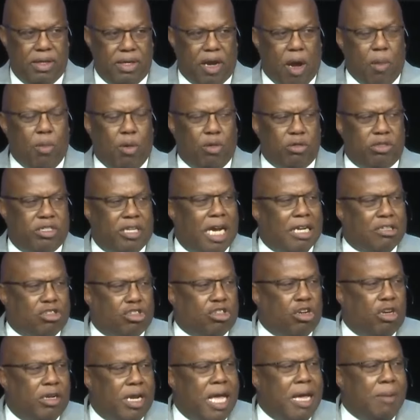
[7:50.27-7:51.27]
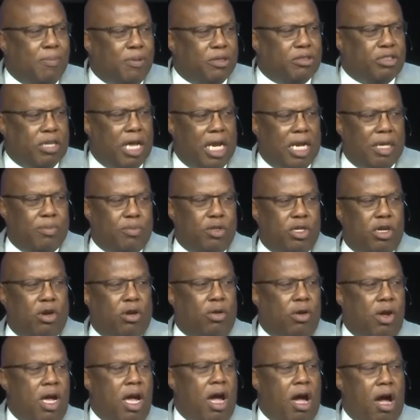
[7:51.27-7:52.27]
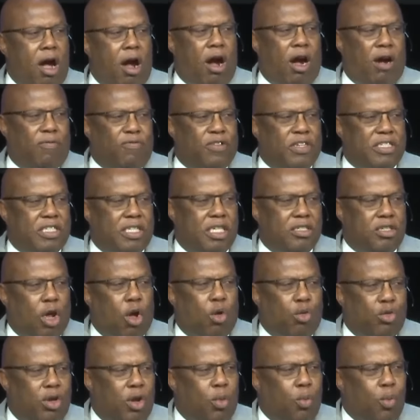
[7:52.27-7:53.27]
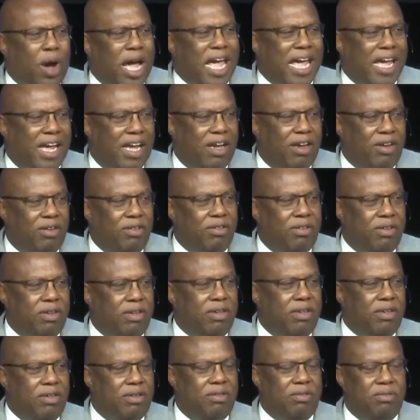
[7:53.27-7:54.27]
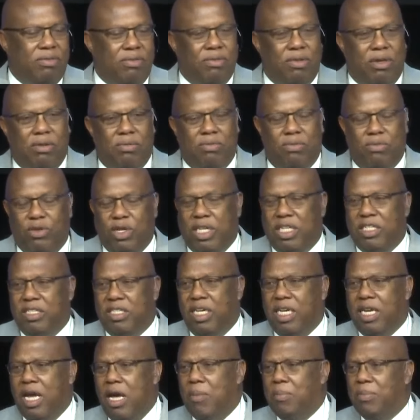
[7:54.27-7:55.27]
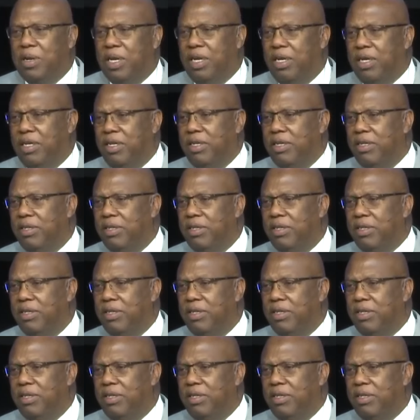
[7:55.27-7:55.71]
Come on, touch your neighbor, tell him your harvest is on the way. Well, when is it coming?